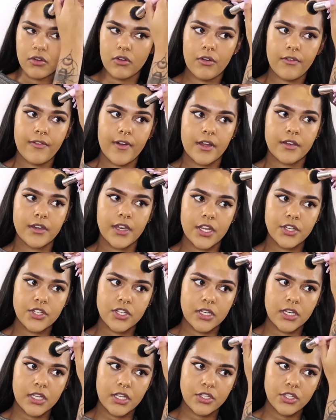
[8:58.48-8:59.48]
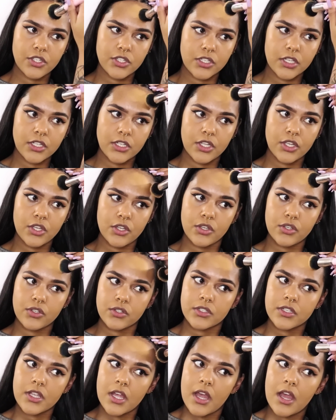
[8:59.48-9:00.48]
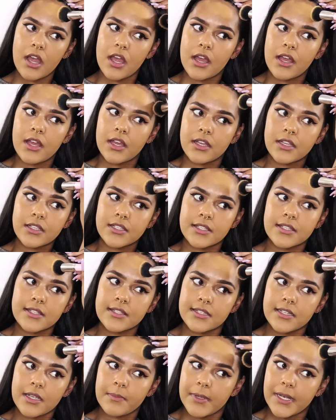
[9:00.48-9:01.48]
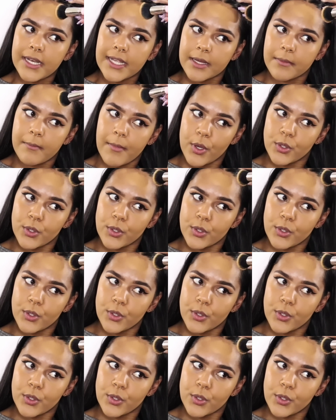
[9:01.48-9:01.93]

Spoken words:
your foundation, I'm just going to use stippling